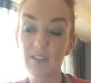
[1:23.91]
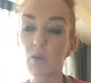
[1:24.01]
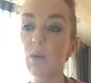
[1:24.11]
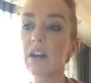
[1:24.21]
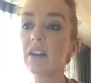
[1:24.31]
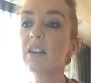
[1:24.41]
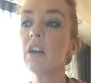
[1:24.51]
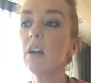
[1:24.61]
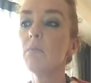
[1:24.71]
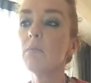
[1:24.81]
So we're
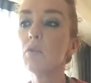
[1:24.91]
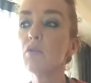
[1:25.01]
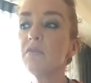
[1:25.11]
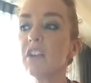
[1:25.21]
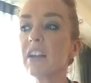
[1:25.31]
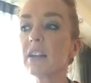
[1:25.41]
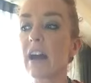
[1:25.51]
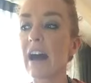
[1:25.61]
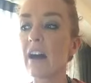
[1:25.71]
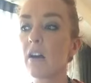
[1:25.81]
moving
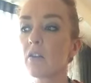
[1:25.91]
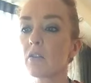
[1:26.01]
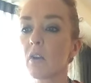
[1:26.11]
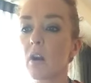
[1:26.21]
our